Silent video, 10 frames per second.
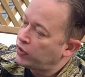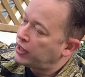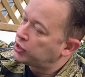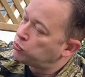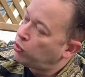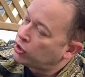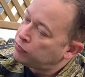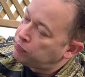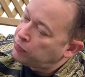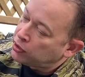is one
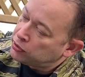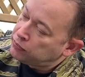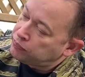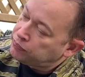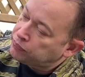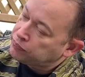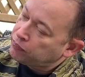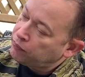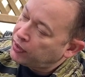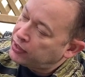model,
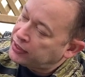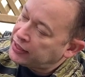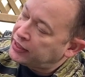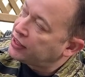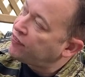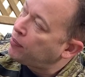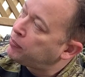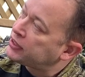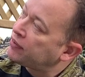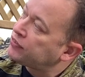dated
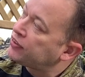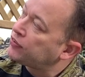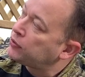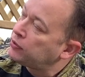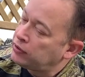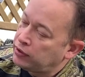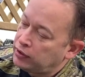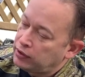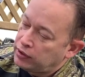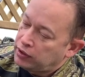November '74,
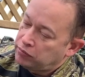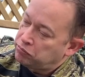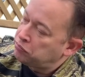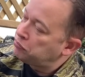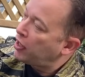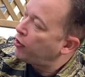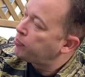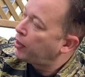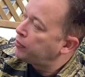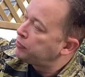
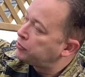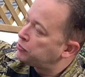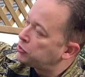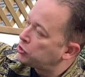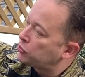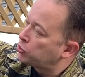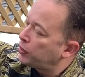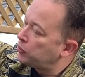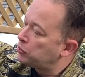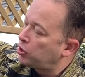herringbone sort of
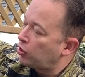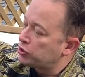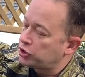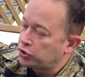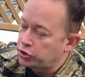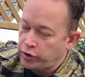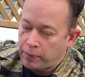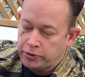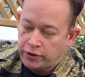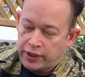twill cotton sort of
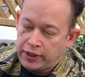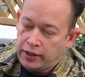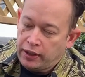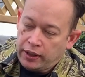strap sort of thing.